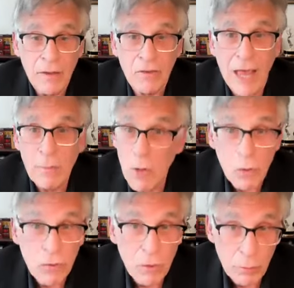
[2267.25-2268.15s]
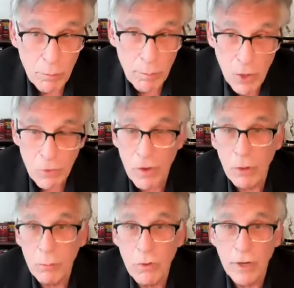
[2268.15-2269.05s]
Stan Musial,
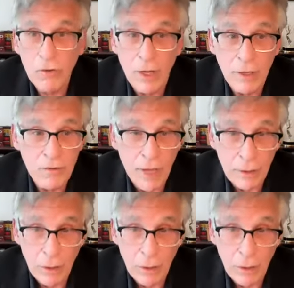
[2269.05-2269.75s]
Musial Bridge in St.